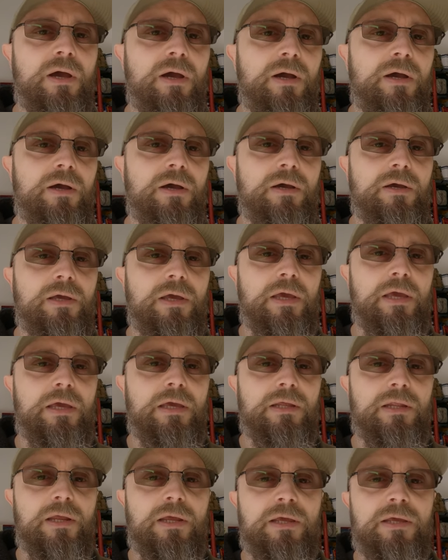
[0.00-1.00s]
Uh,
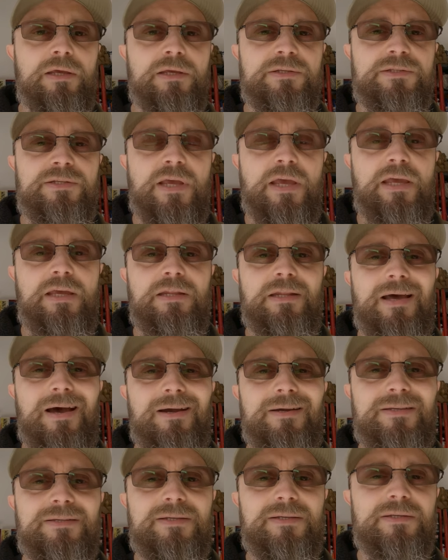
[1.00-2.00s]
it is a
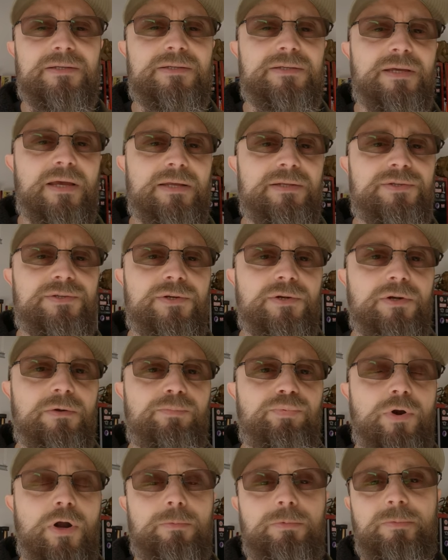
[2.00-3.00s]
NOx sensor.
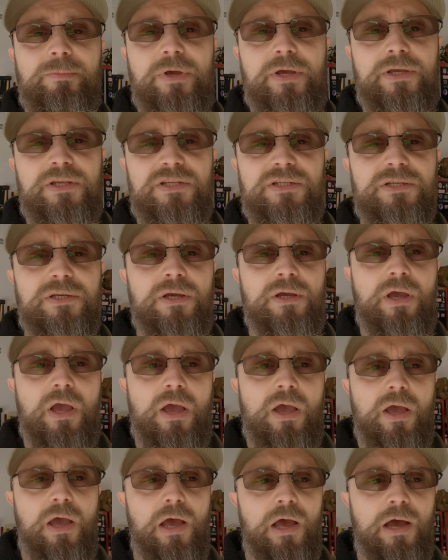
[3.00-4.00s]
Problem is,
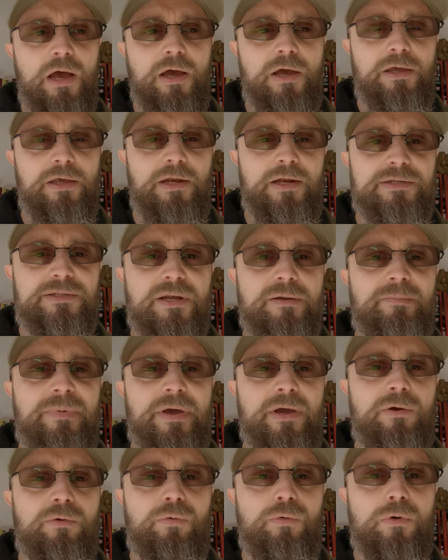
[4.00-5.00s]
it is on
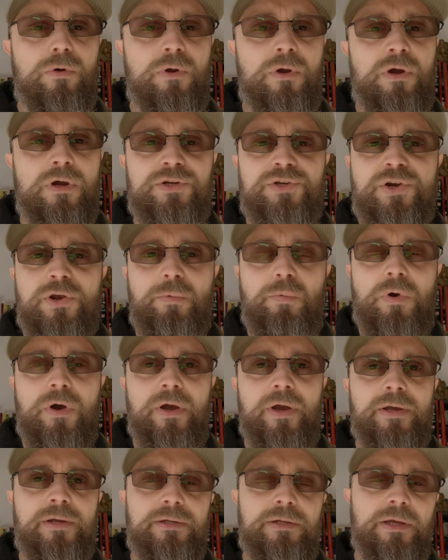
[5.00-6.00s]
back order
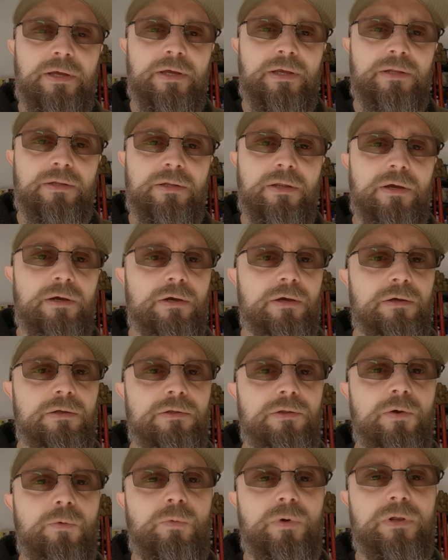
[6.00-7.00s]
countrywide and
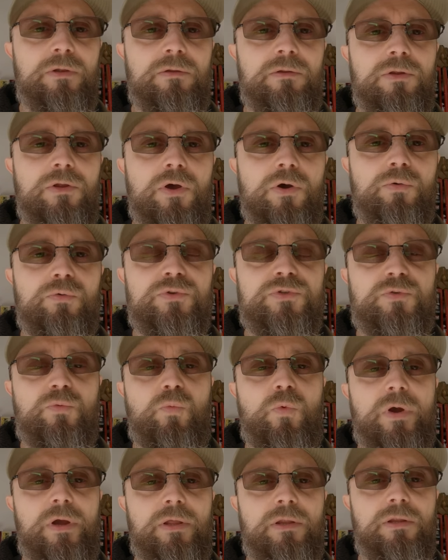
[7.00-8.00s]
no one knows
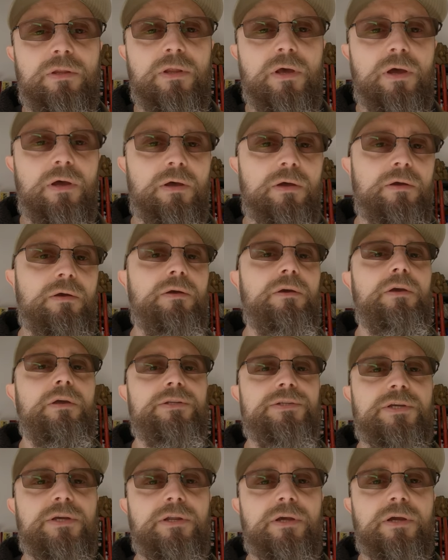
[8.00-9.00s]
when
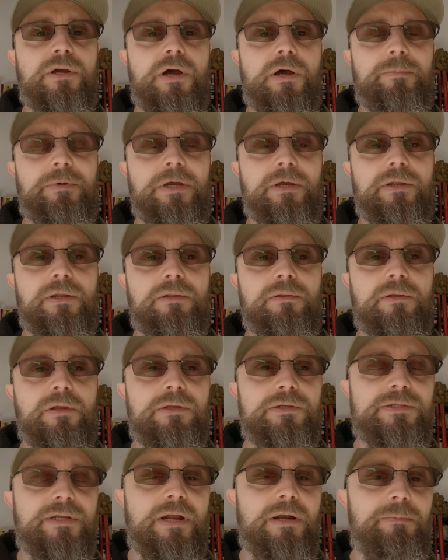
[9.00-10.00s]
it's going to come in.
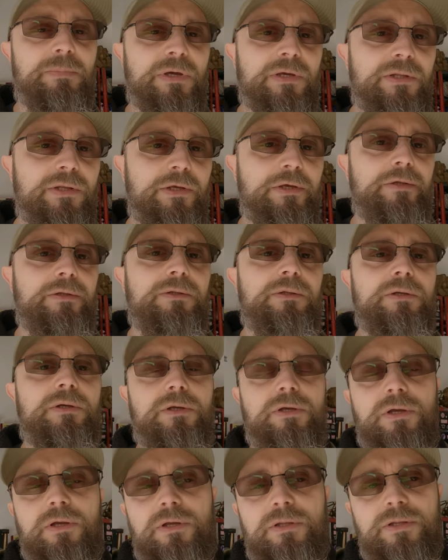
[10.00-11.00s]
It's not a big deal.
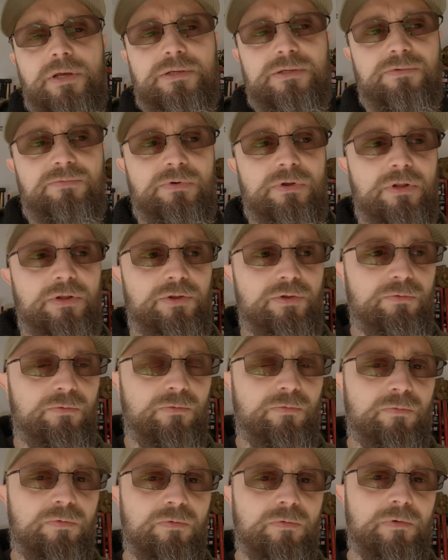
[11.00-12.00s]
Doesn't really
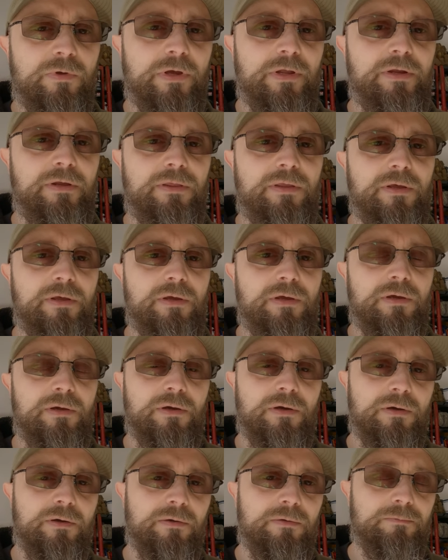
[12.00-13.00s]
do
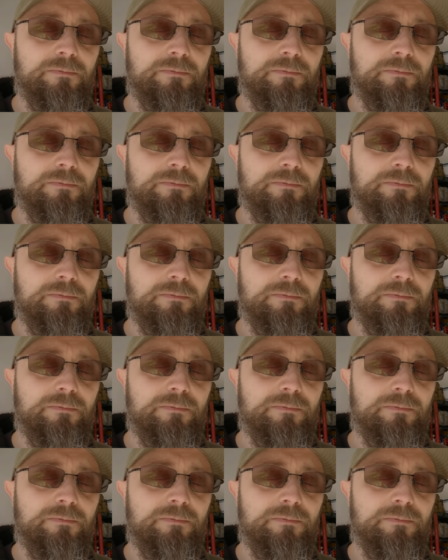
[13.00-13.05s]
anything